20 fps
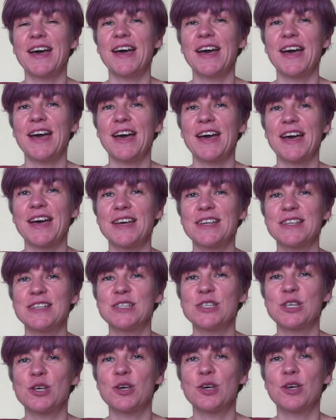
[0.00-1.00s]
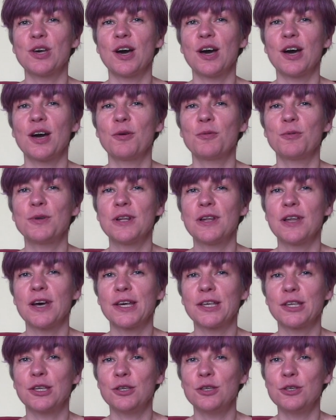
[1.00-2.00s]
and I would
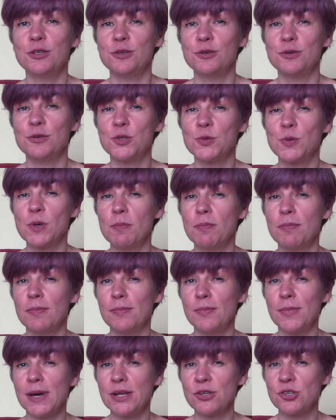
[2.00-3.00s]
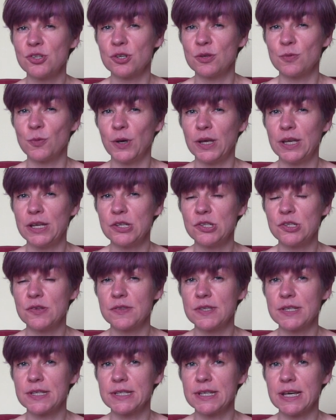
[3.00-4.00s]
like you to imagine what each
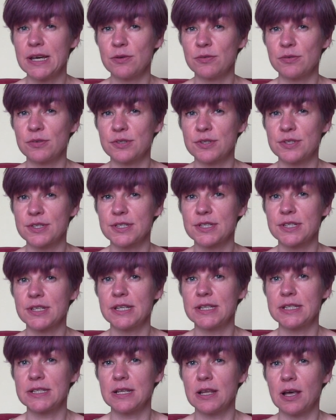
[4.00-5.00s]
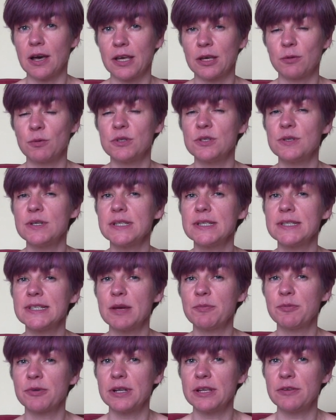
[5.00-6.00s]
of the sounds is like. We'll do it
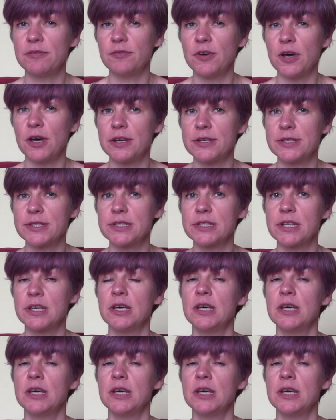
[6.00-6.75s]
separately first.